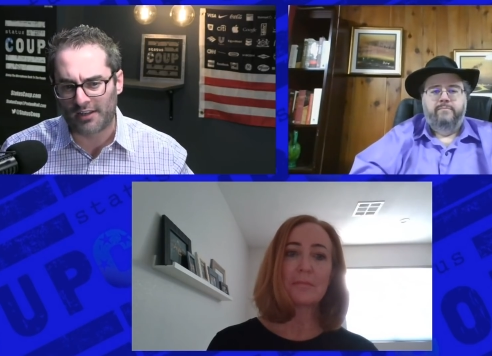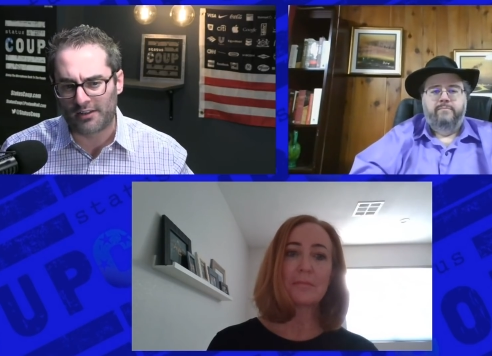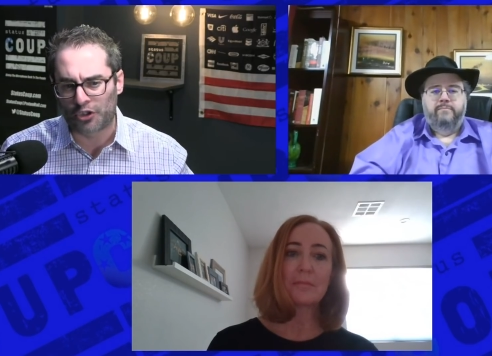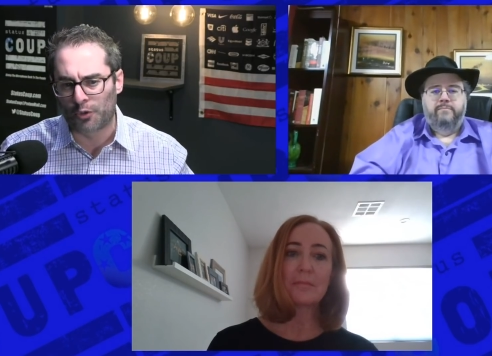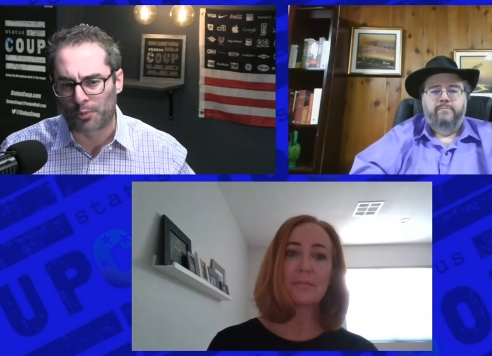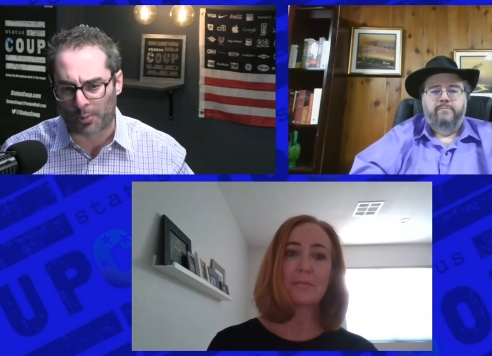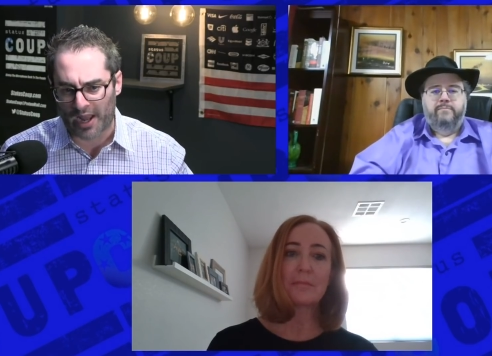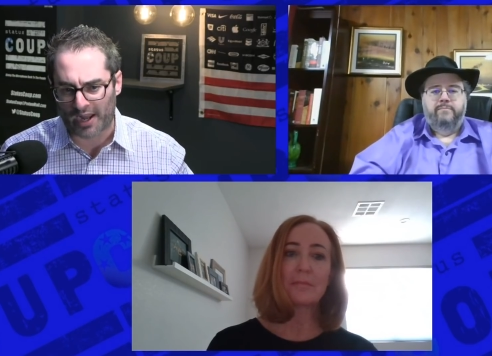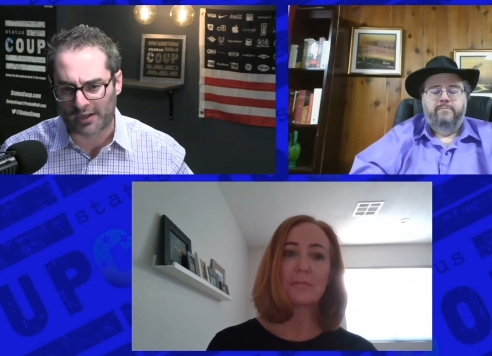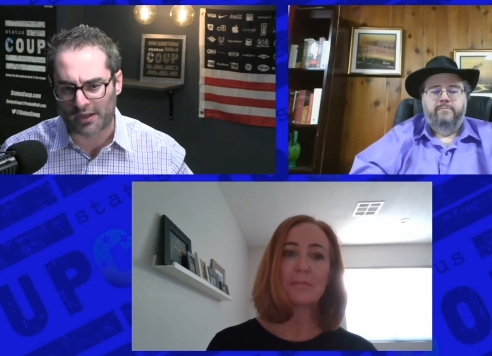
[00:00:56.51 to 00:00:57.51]
Speaker 1: super
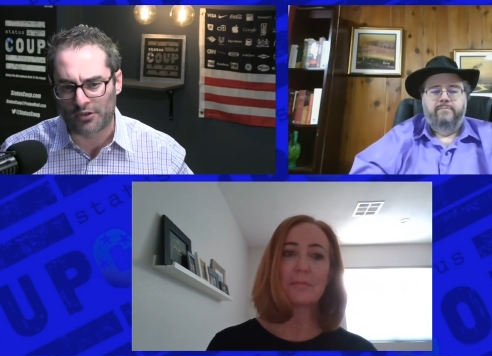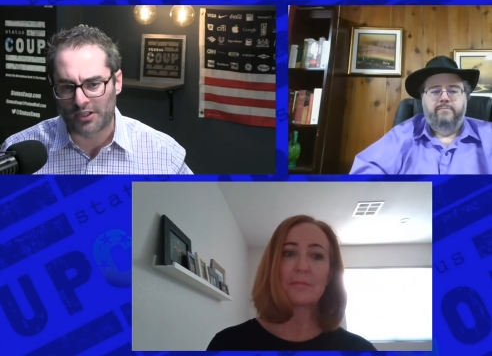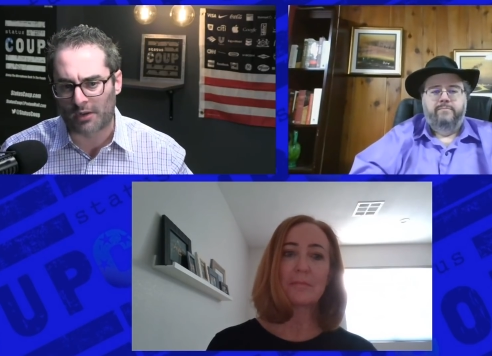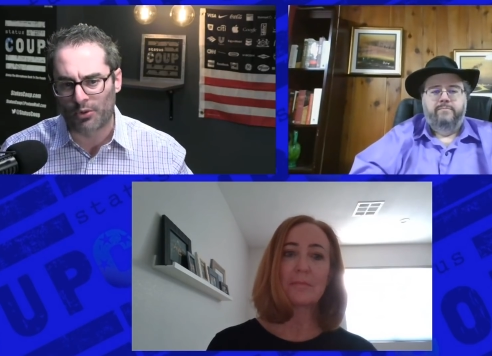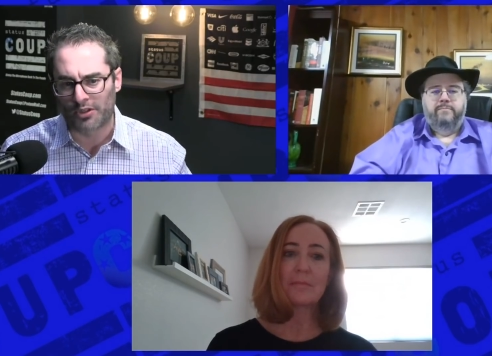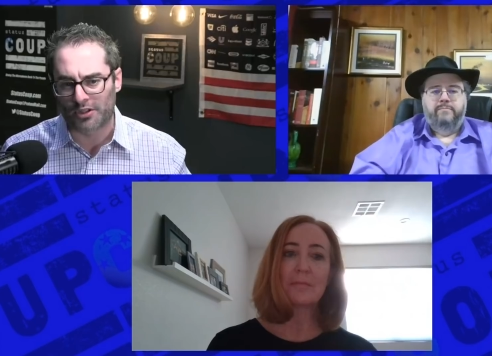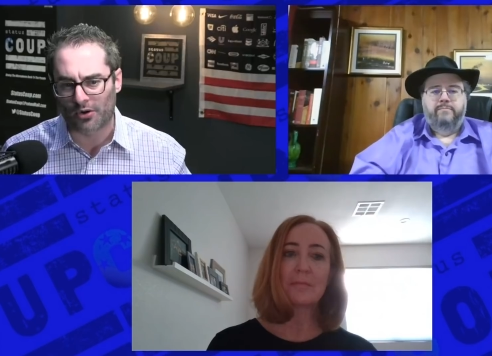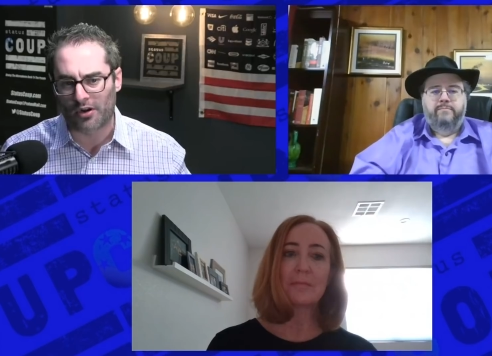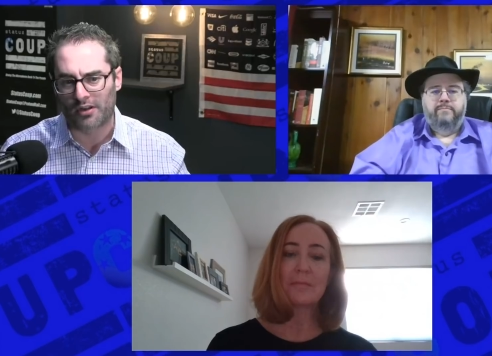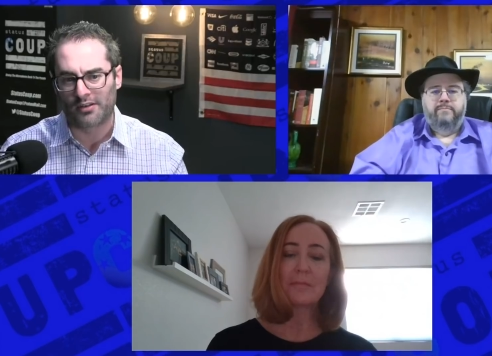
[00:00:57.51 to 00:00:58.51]
PAC. Can you tell me what's going
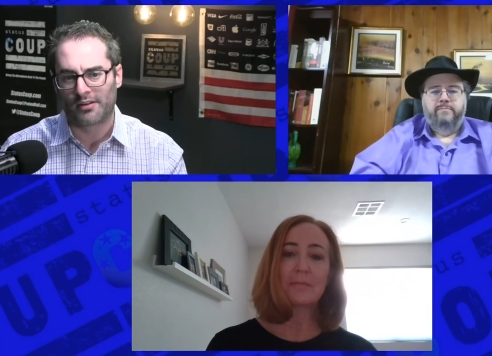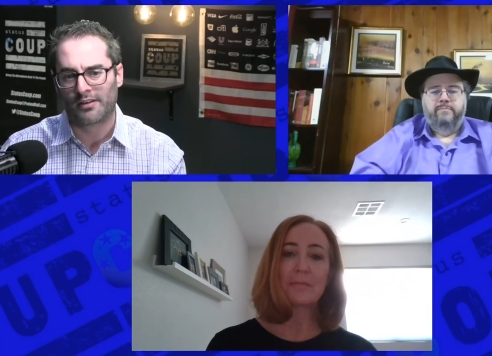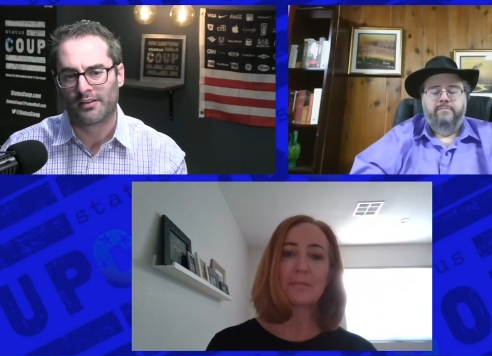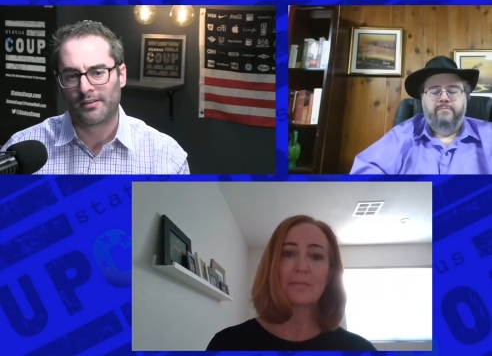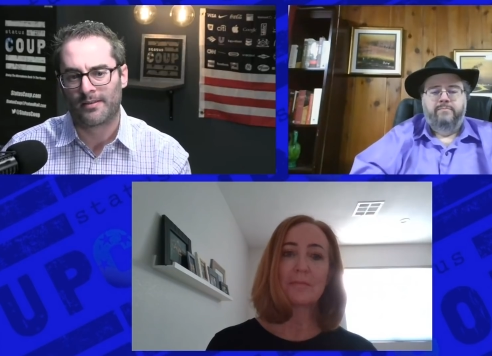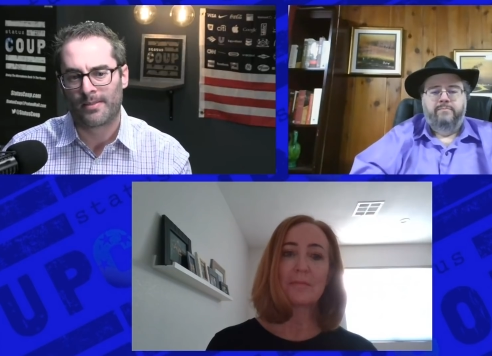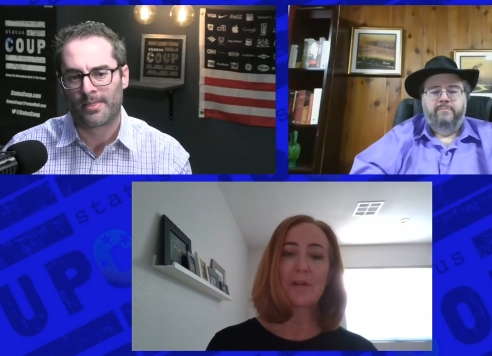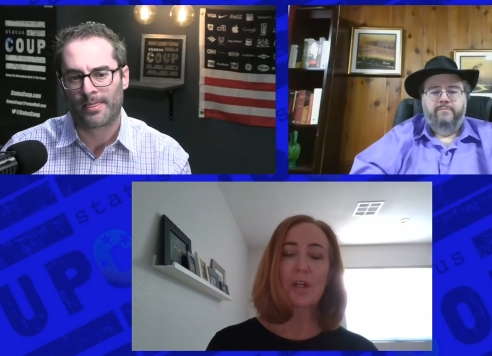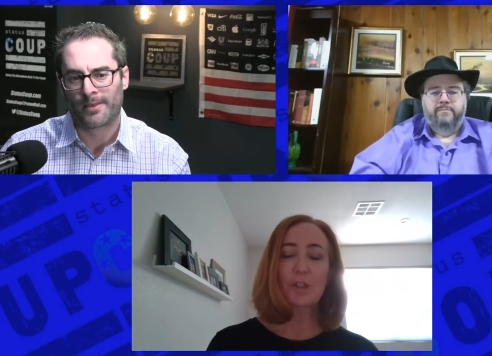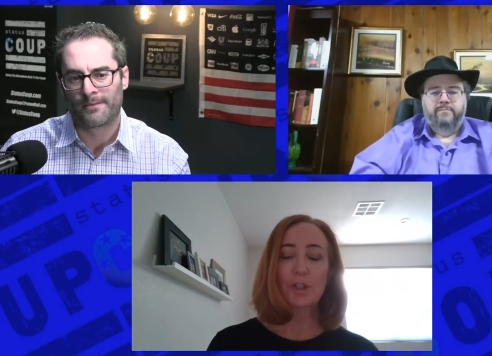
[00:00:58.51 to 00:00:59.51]
on?
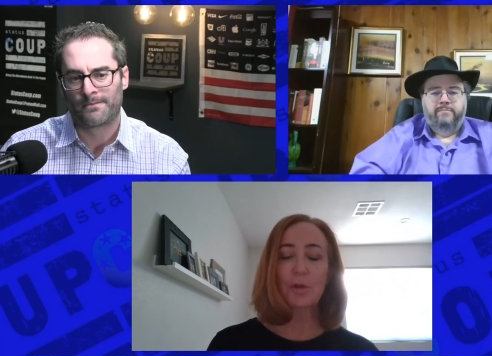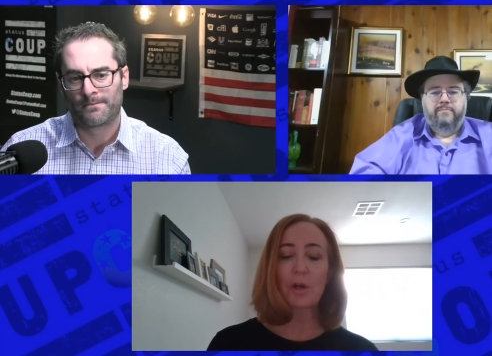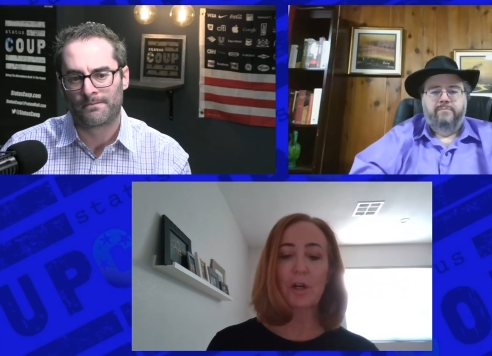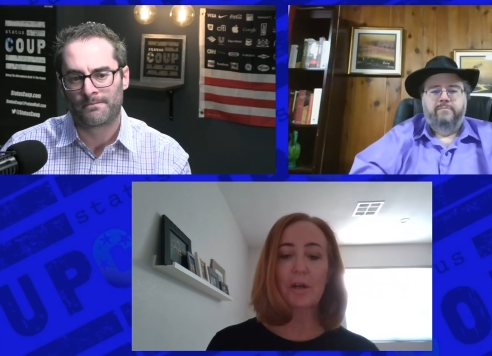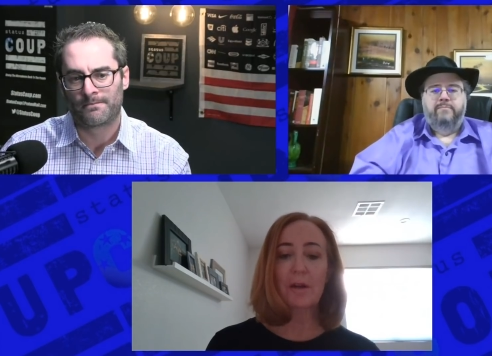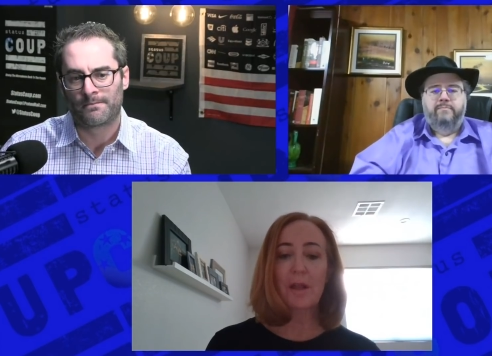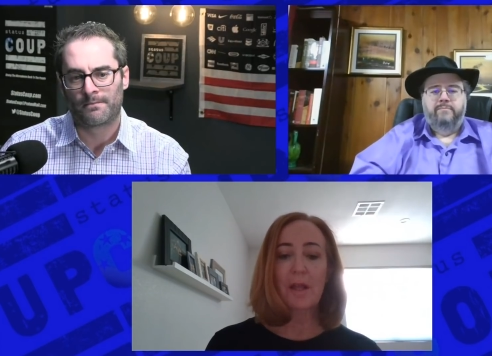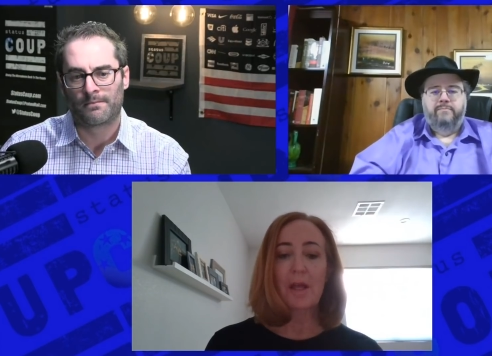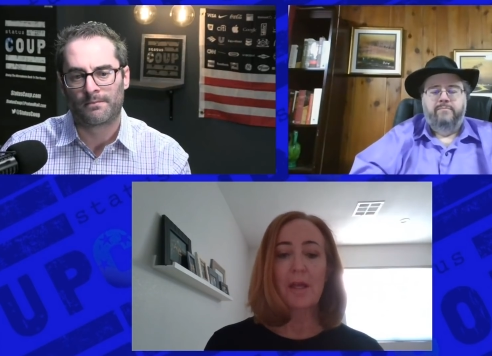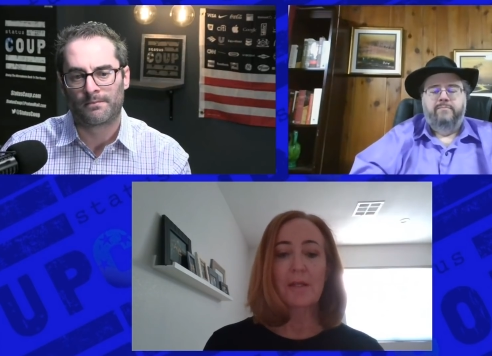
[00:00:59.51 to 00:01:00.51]
Speaker 2: Sure.
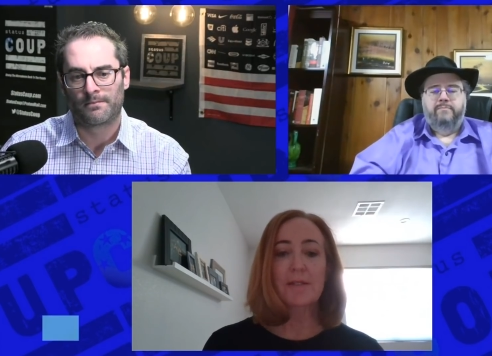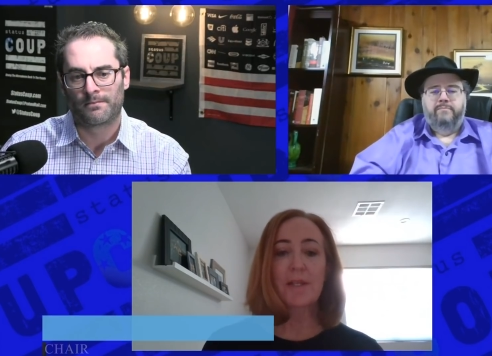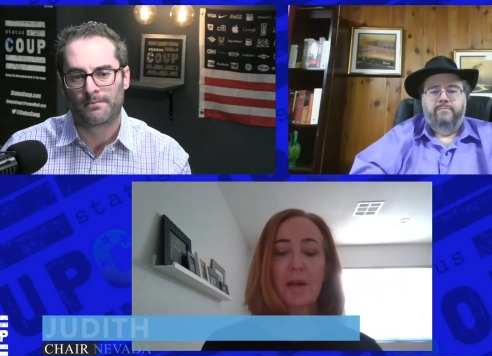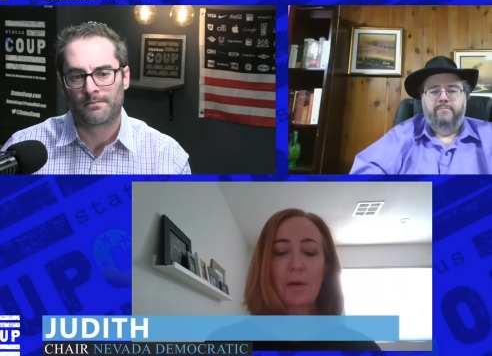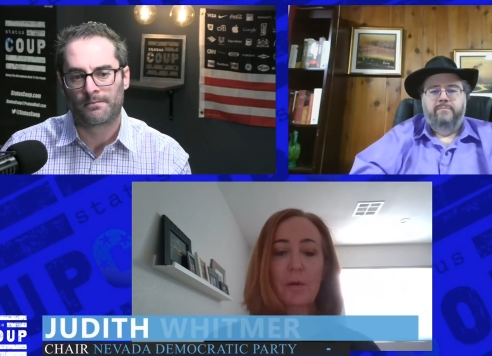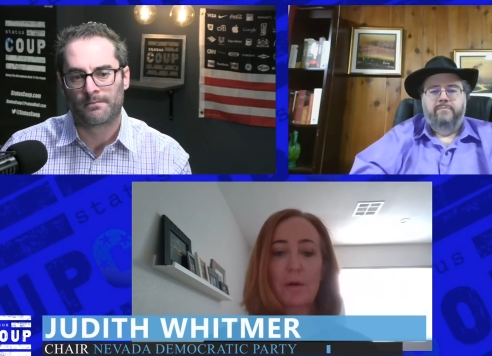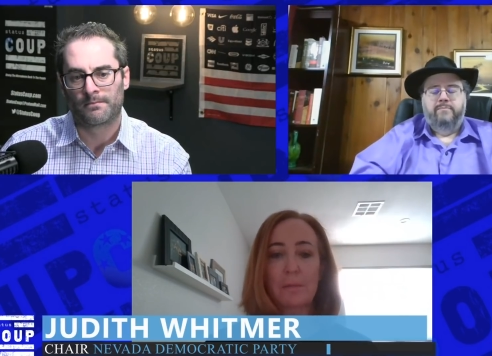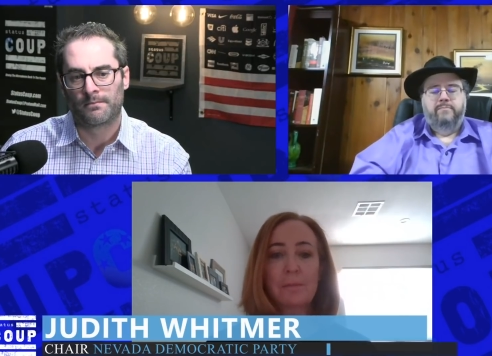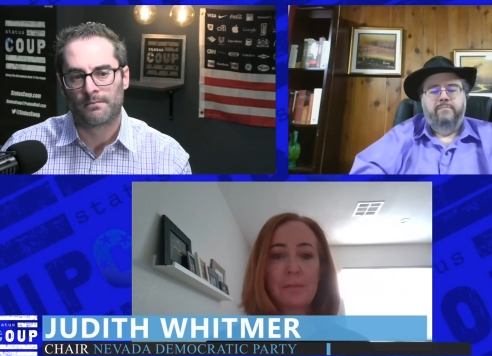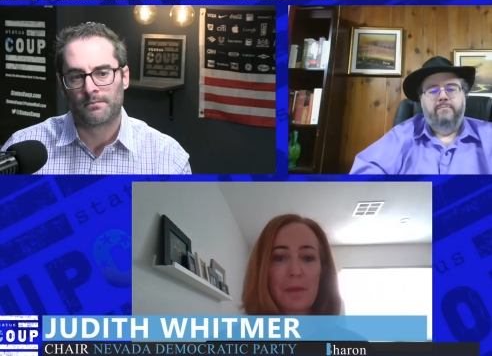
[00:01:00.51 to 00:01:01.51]
So
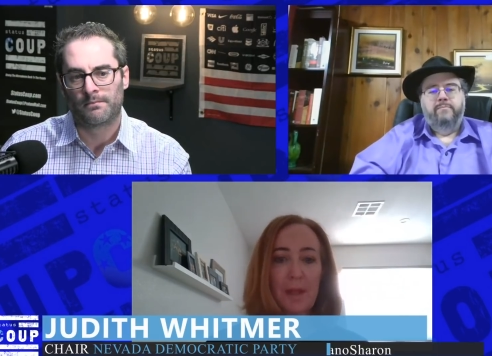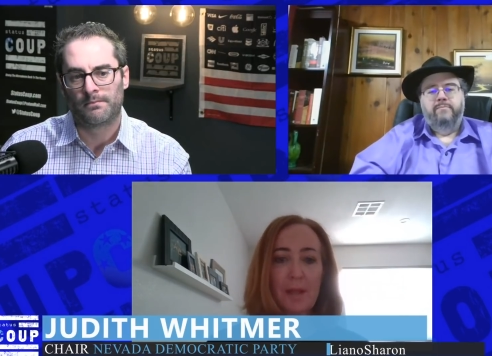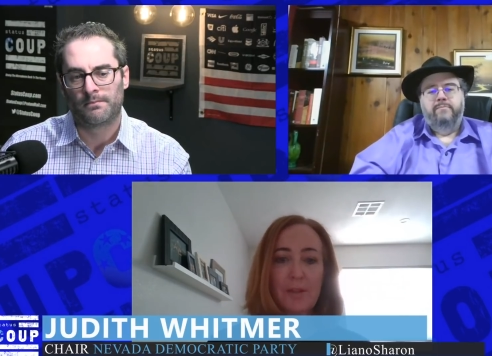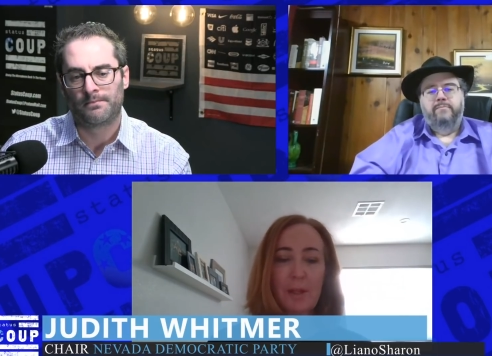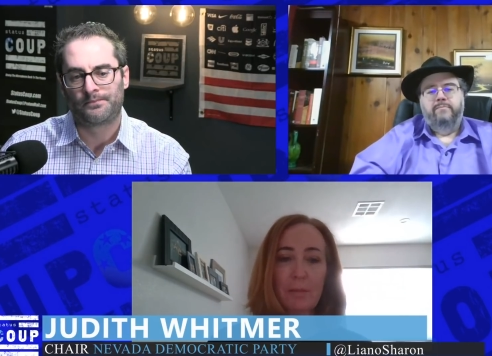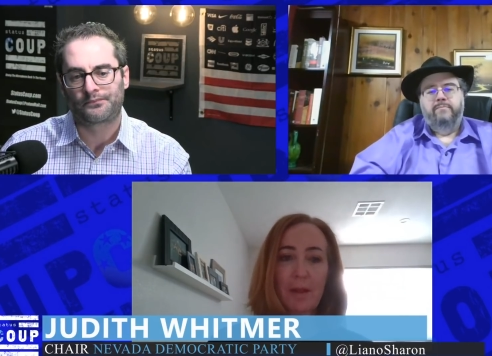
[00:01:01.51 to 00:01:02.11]
I think